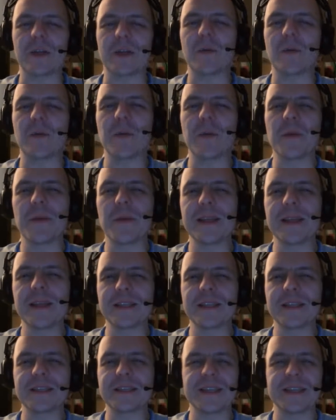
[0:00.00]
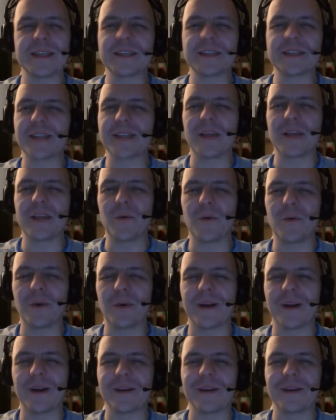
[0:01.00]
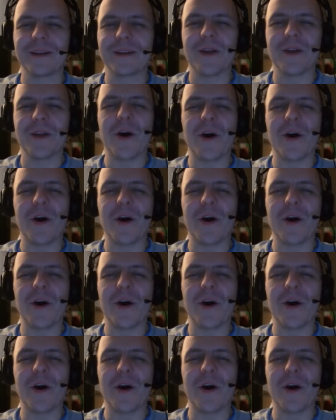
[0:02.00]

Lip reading: and it would be amazing to see a cycle where